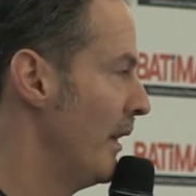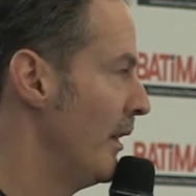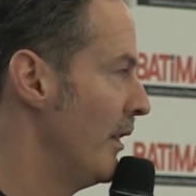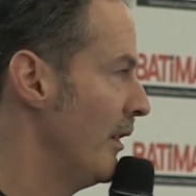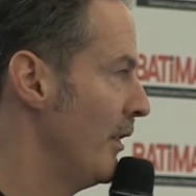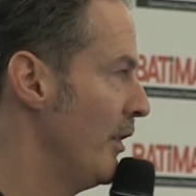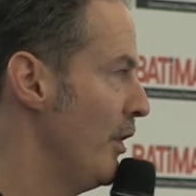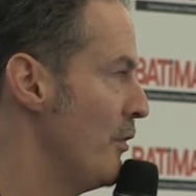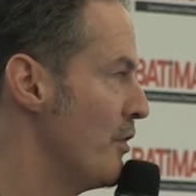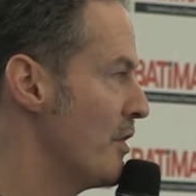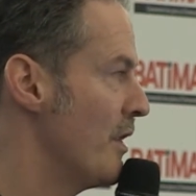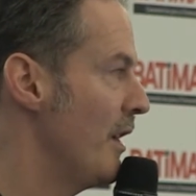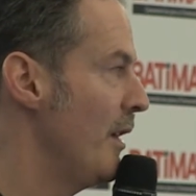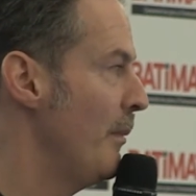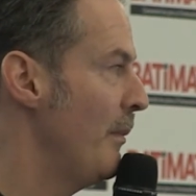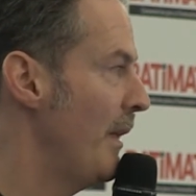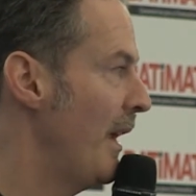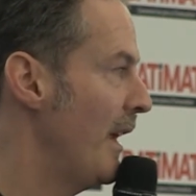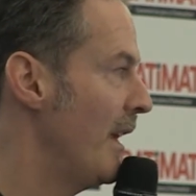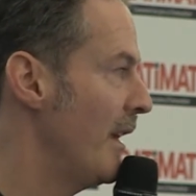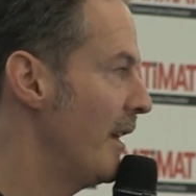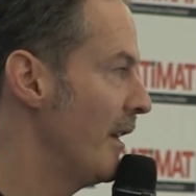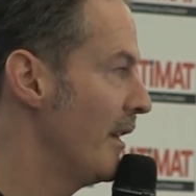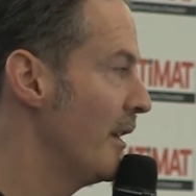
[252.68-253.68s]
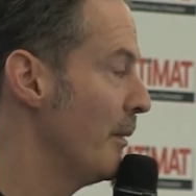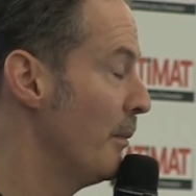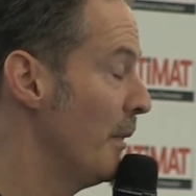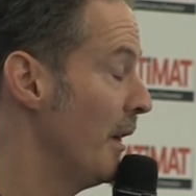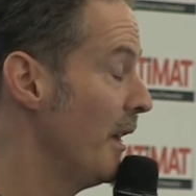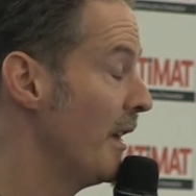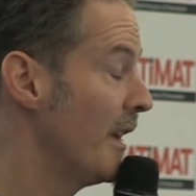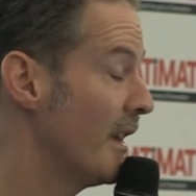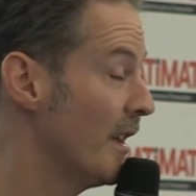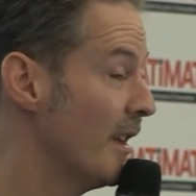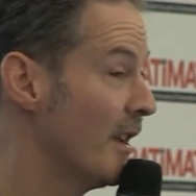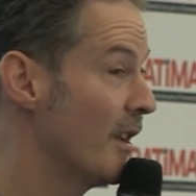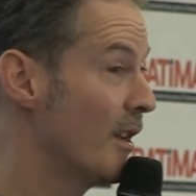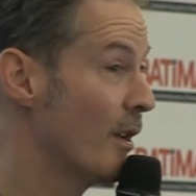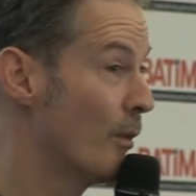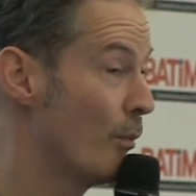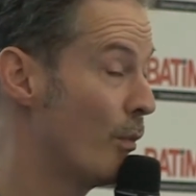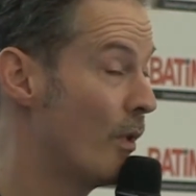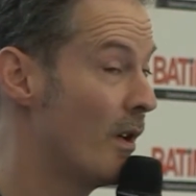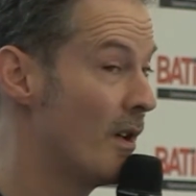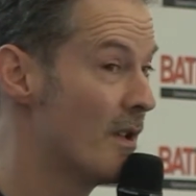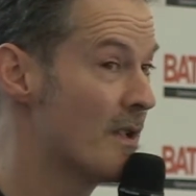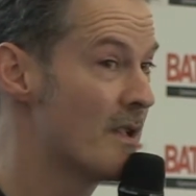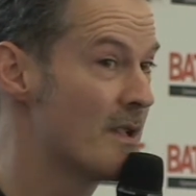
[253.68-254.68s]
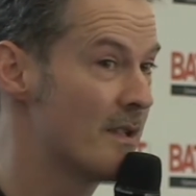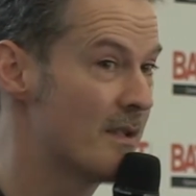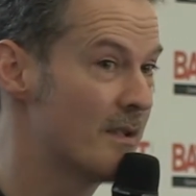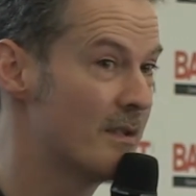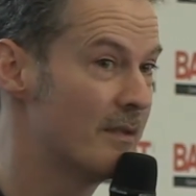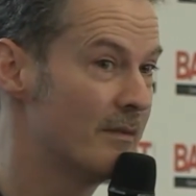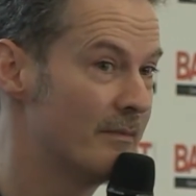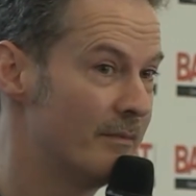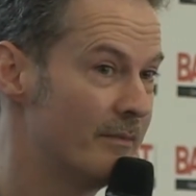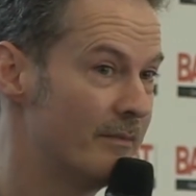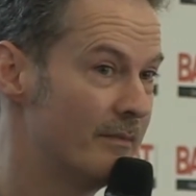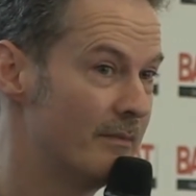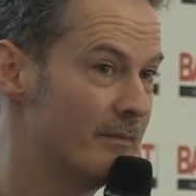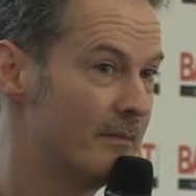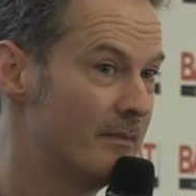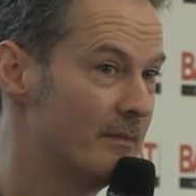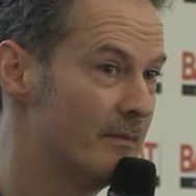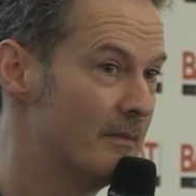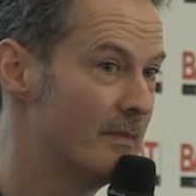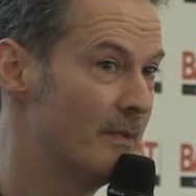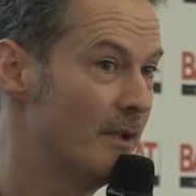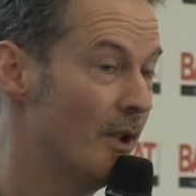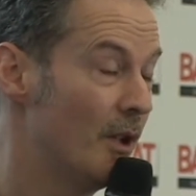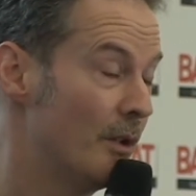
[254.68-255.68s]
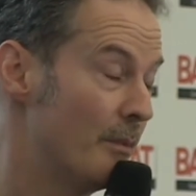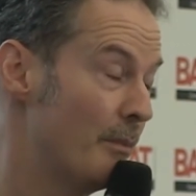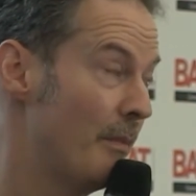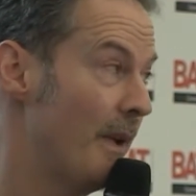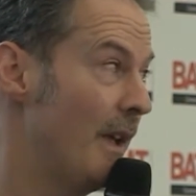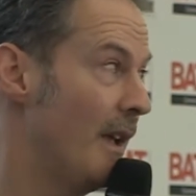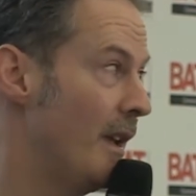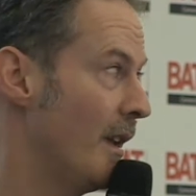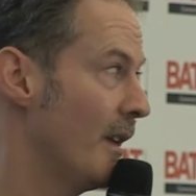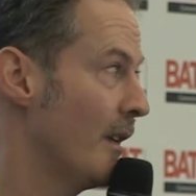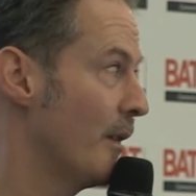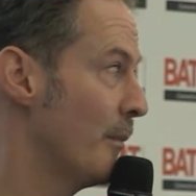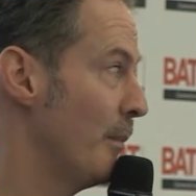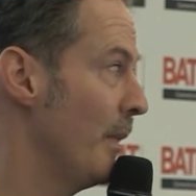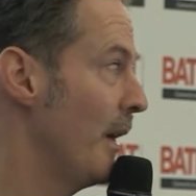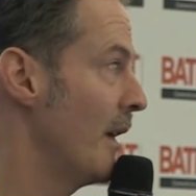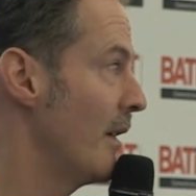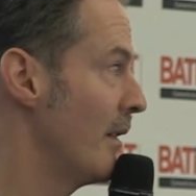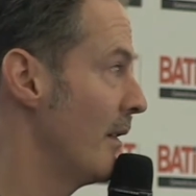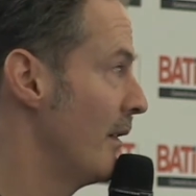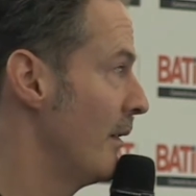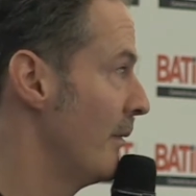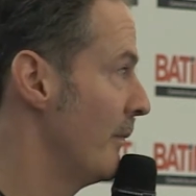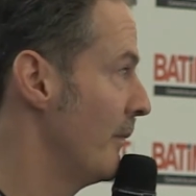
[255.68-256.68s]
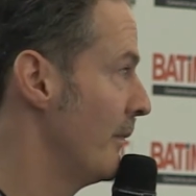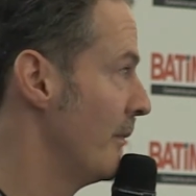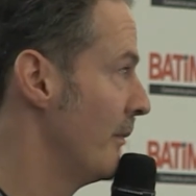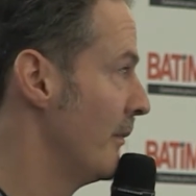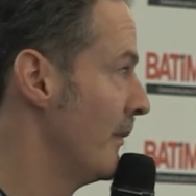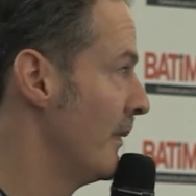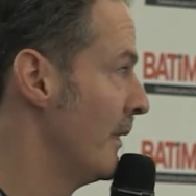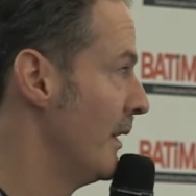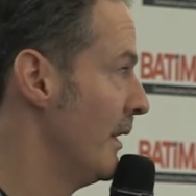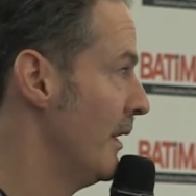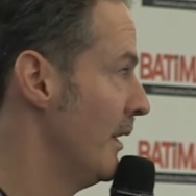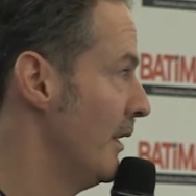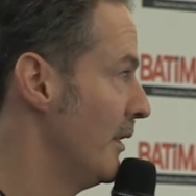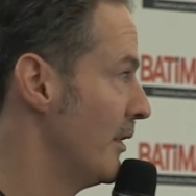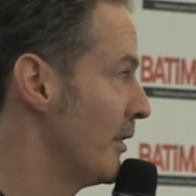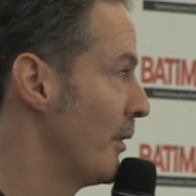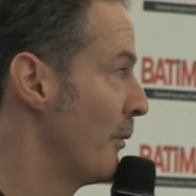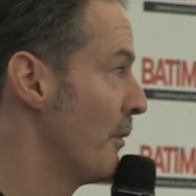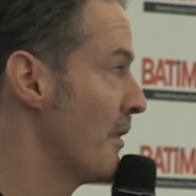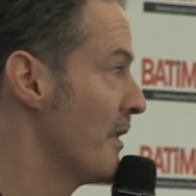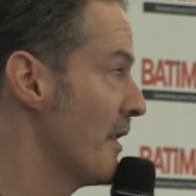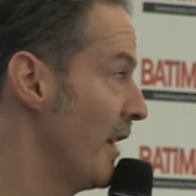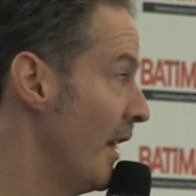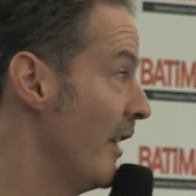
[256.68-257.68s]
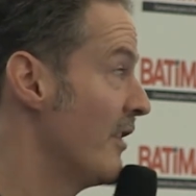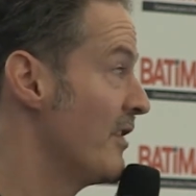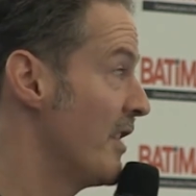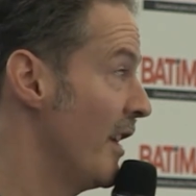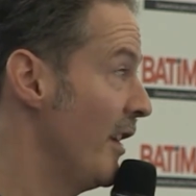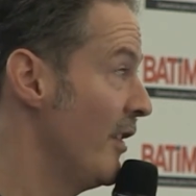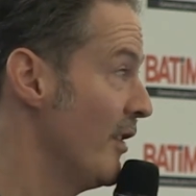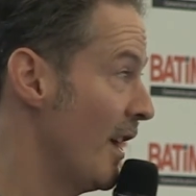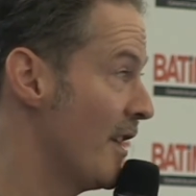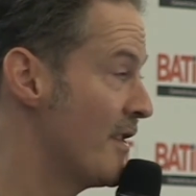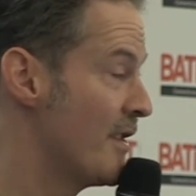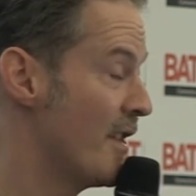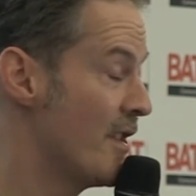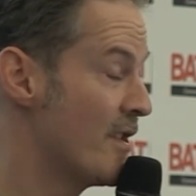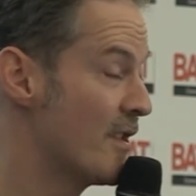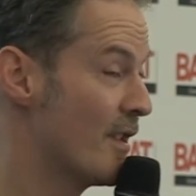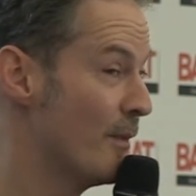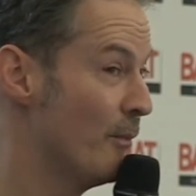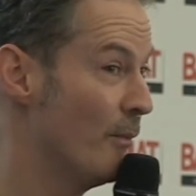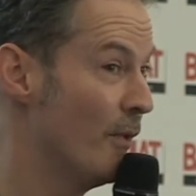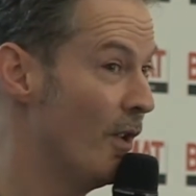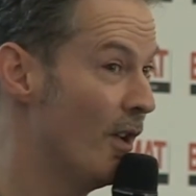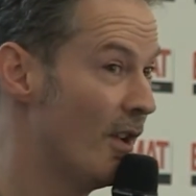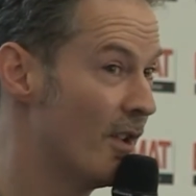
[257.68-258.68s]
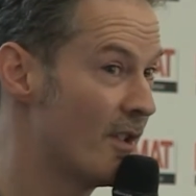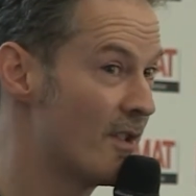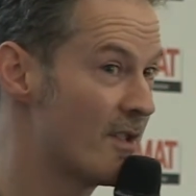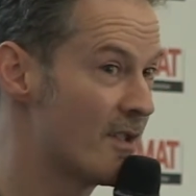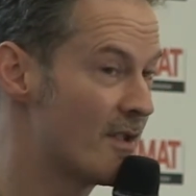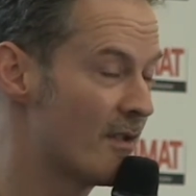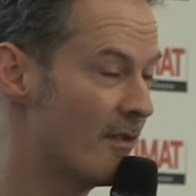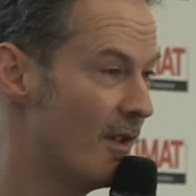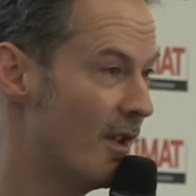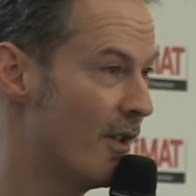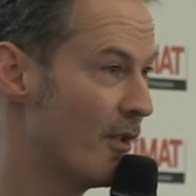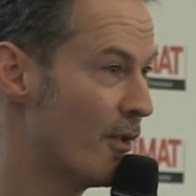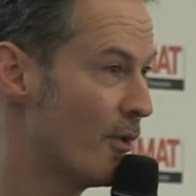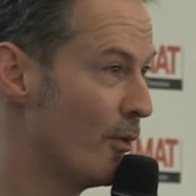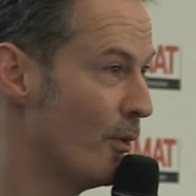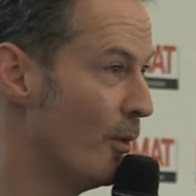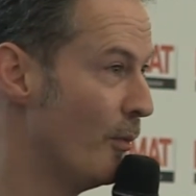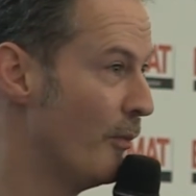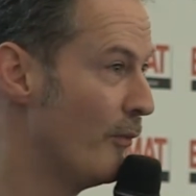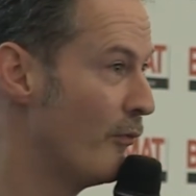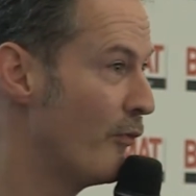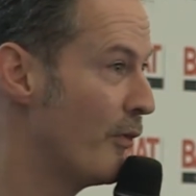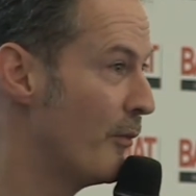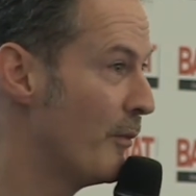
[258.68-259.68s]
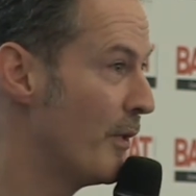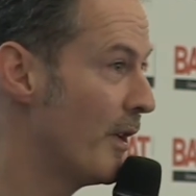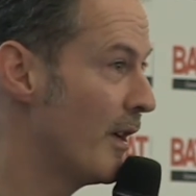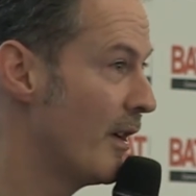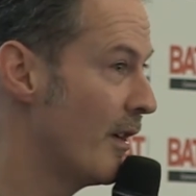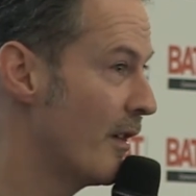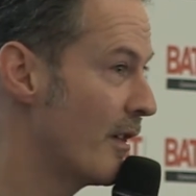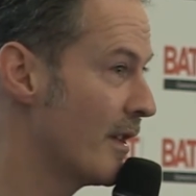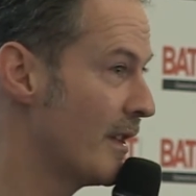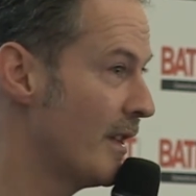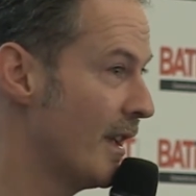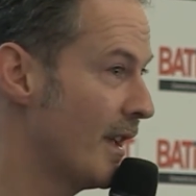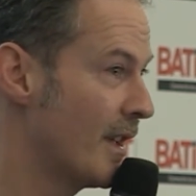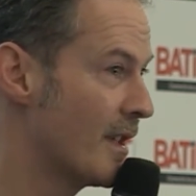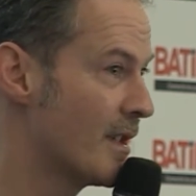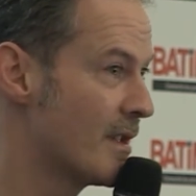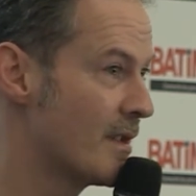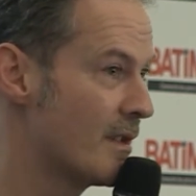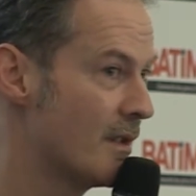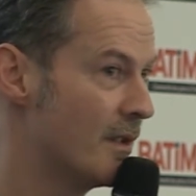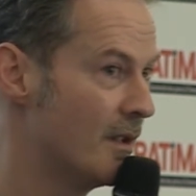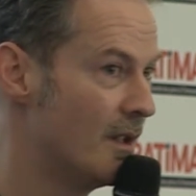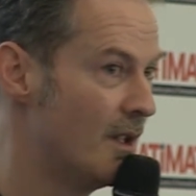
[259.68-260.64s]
Usually making the building a little worse, not making it better. So I see some nods around the room from the architects.